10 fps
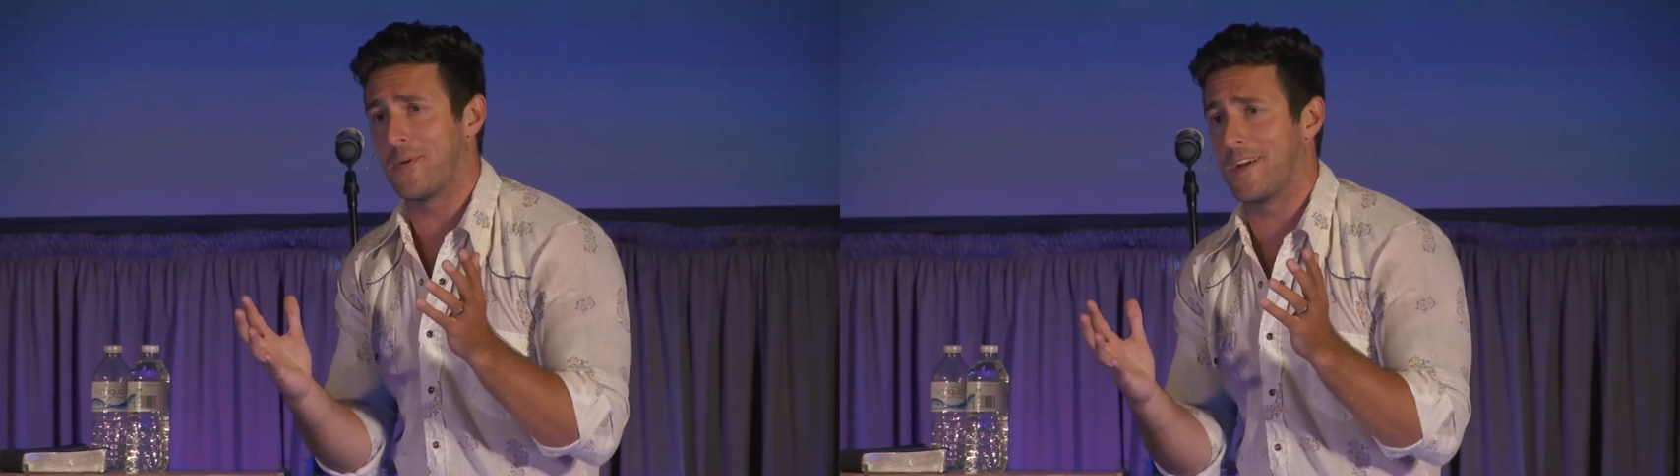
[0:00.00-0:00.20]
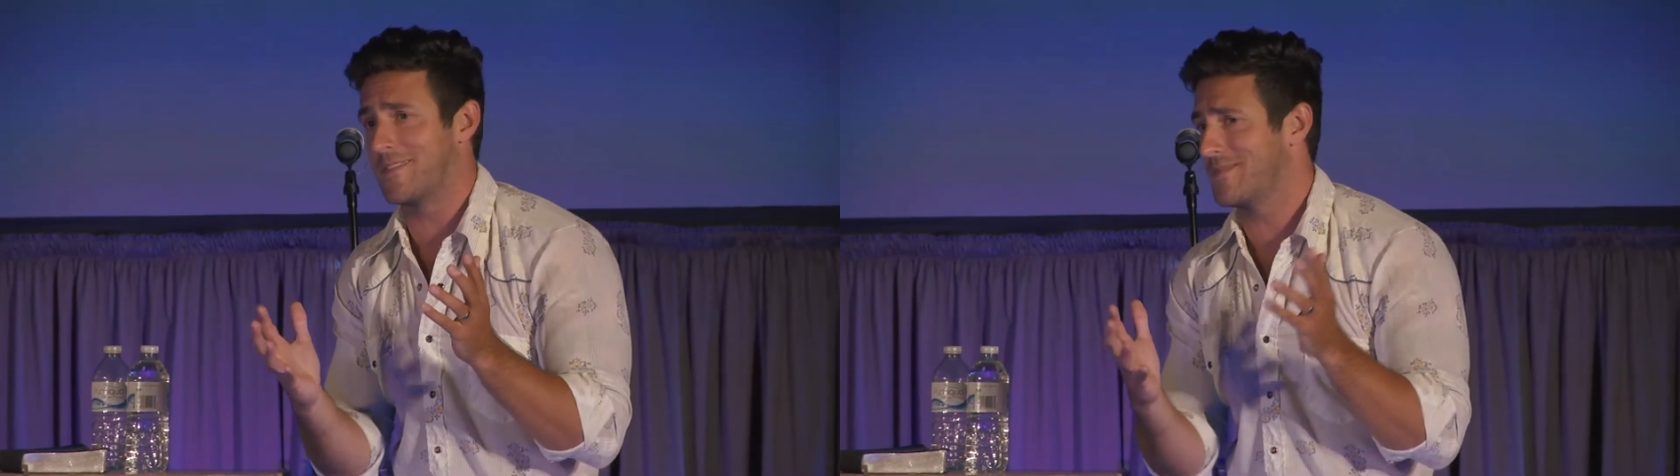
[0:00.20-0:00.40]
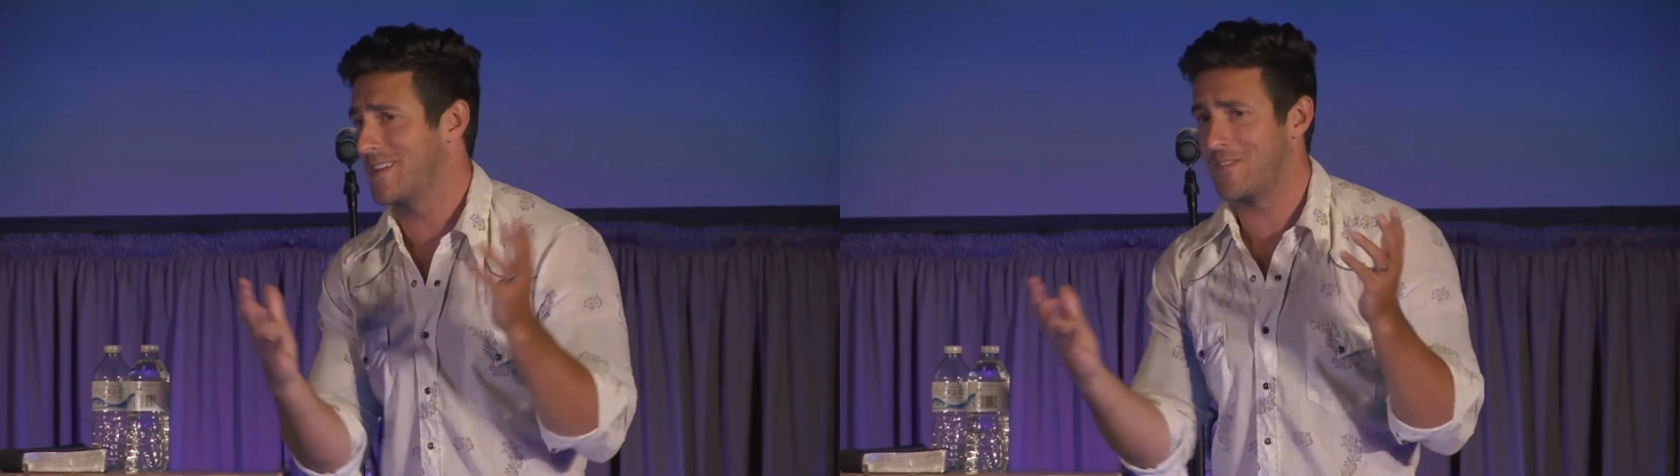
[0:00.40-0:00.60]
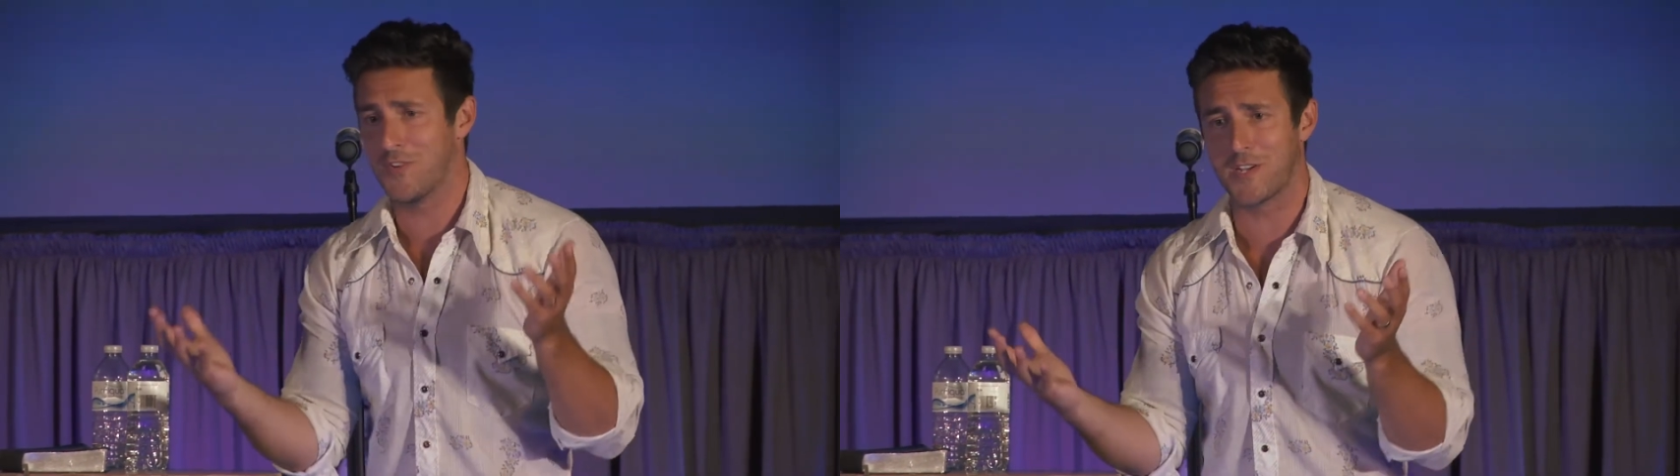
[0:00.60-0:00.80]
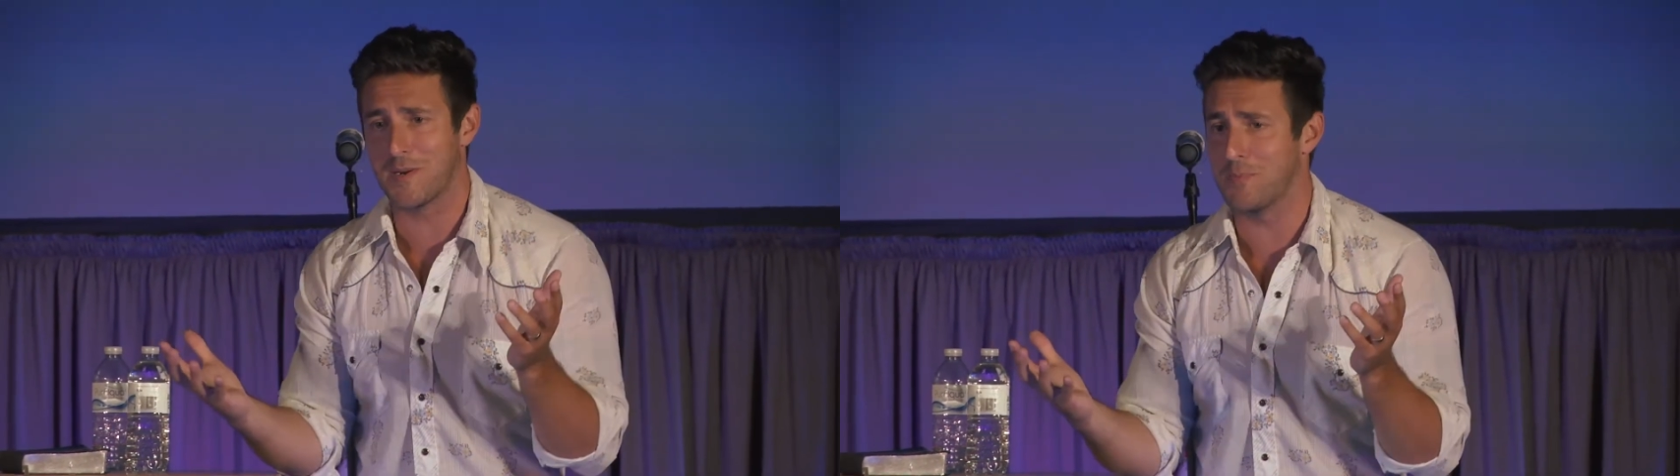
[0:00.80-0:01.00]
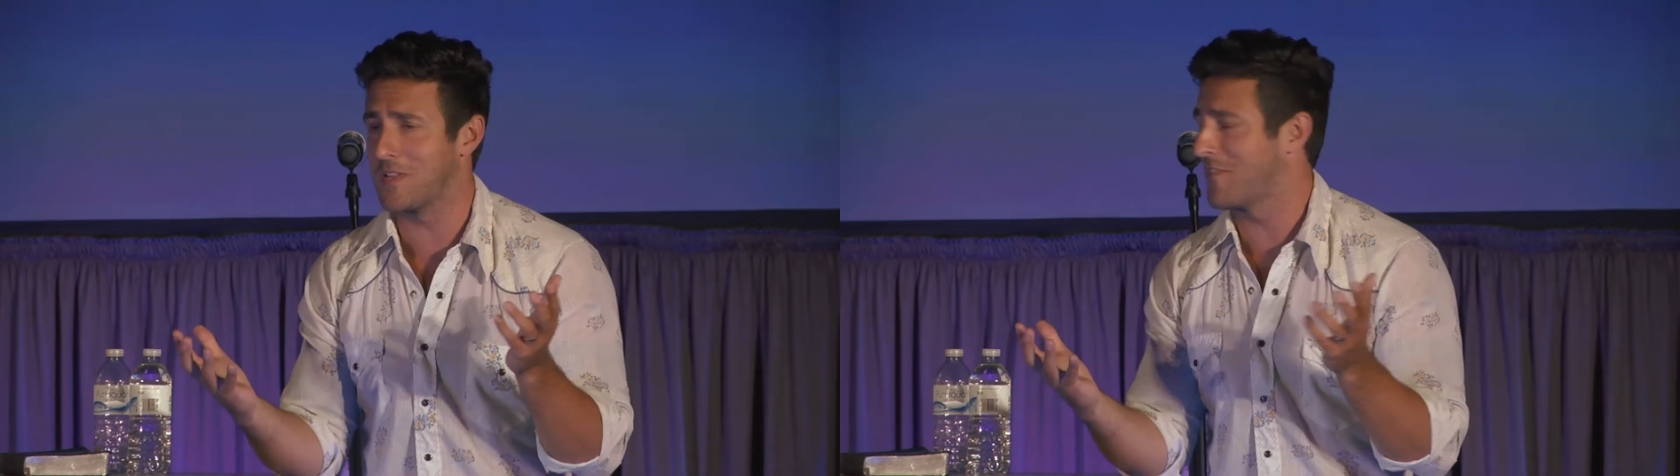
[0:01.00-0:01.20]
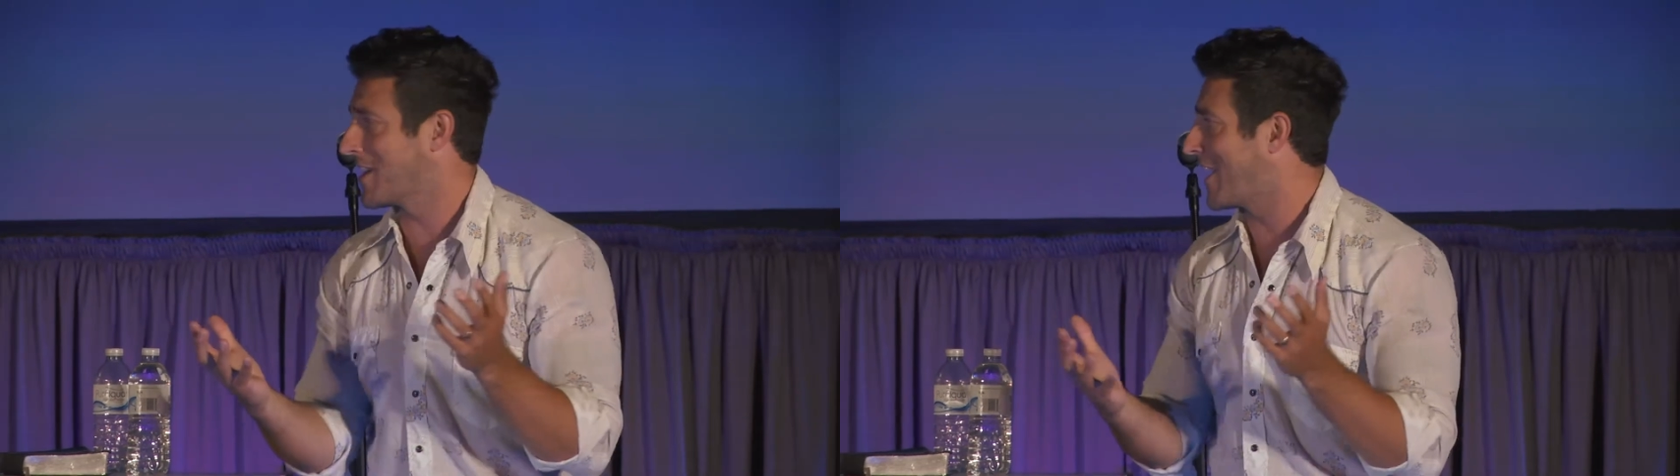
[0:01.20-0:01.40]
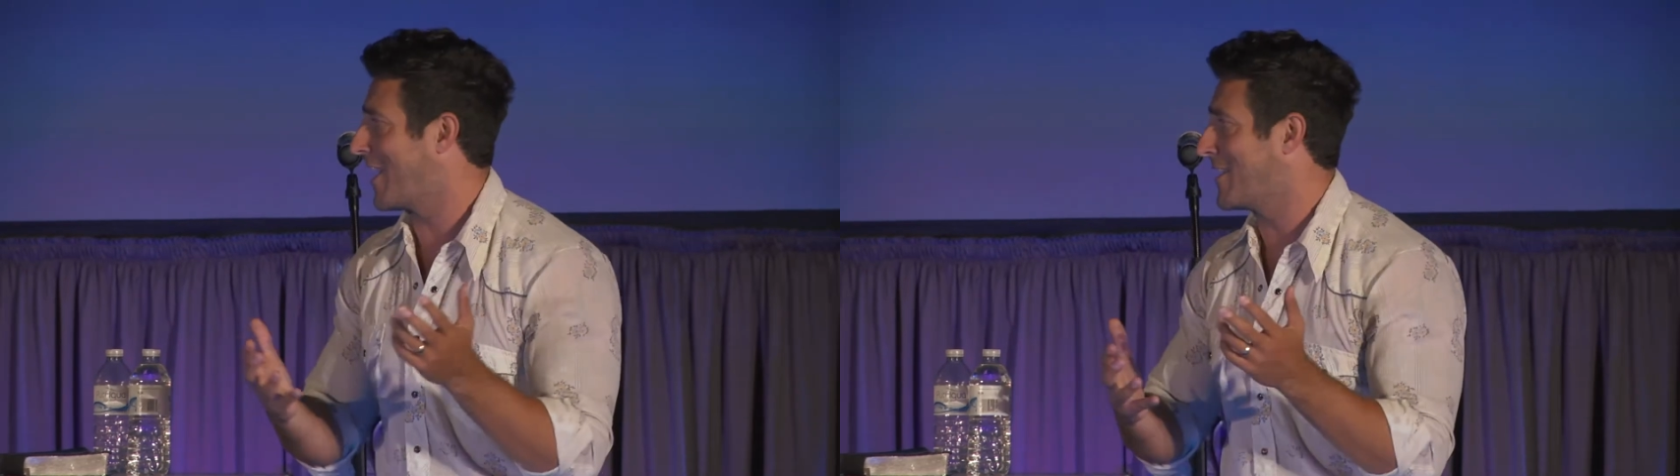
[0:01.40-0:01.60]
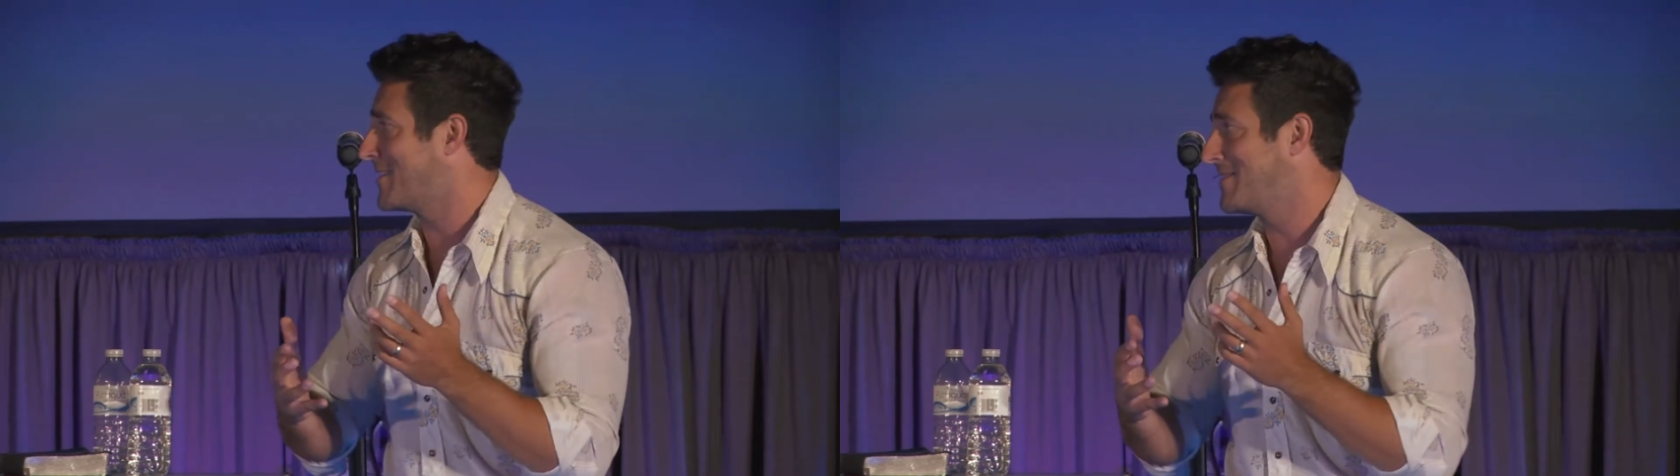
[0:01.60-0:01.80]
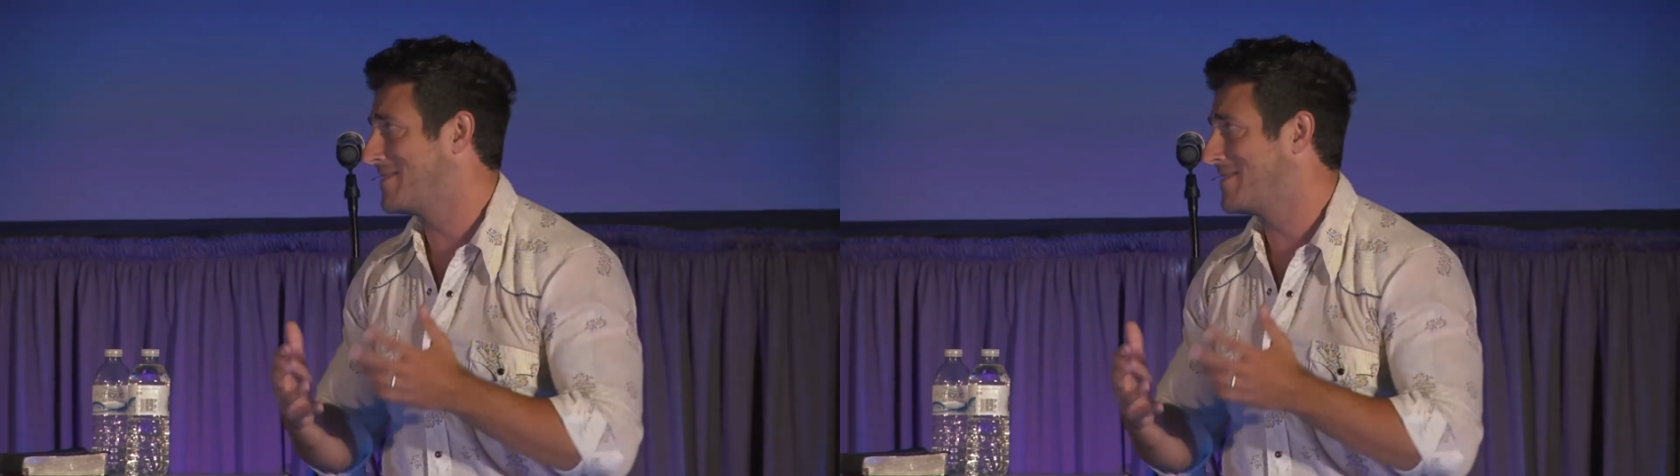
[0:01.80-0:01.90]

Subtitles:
but if you're going to believe in God,